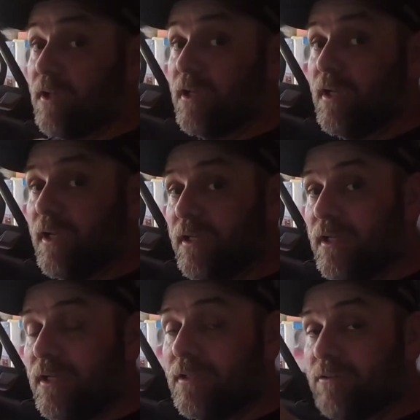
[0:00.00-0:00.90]
done, and
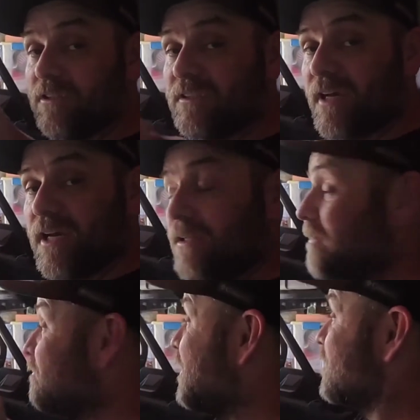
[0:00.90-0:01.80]
then to
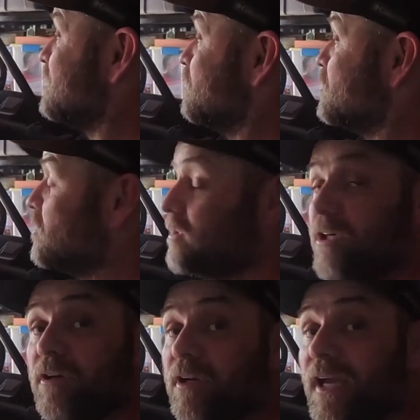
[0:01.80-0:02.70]
slide the fire extinguisher in
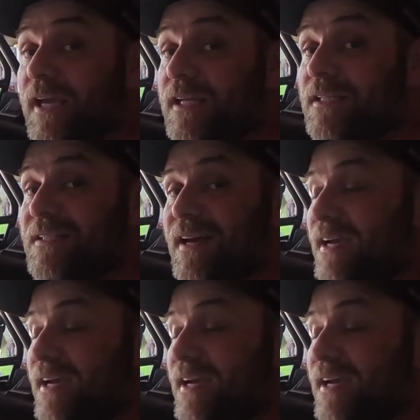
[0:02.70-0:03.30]
there and